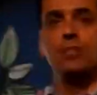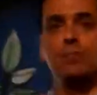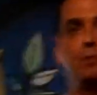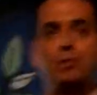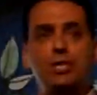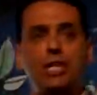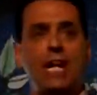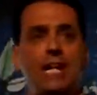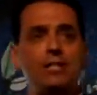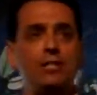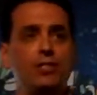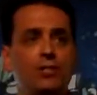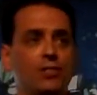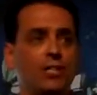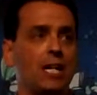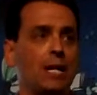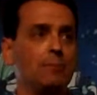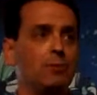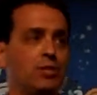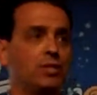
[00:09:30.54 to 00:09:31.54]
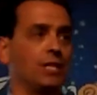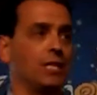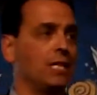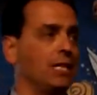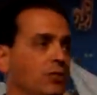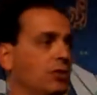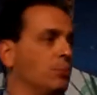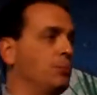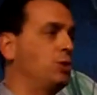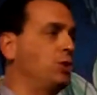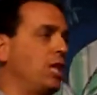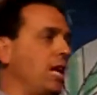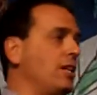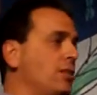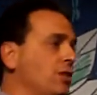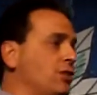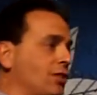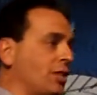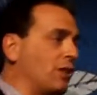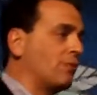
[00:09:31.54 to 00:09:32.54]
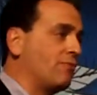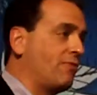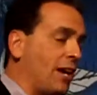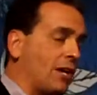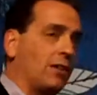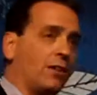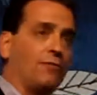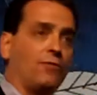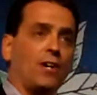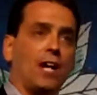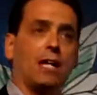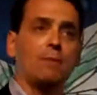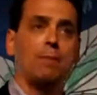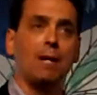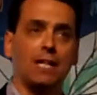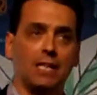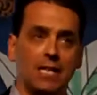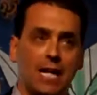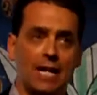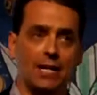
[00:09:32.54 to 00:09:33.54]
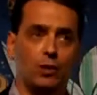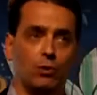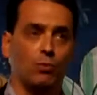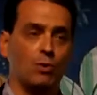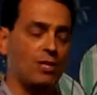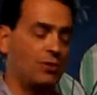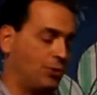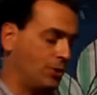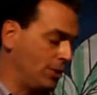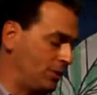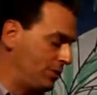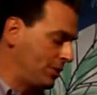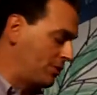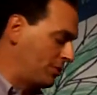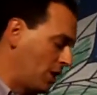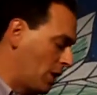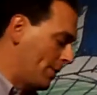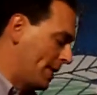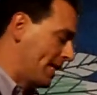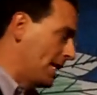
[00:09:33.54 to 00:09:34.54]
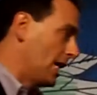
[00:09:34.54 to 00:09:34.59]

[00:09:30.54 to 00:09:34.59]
some changes that I'm seeing, some changes that are verified by a lot of the research that's going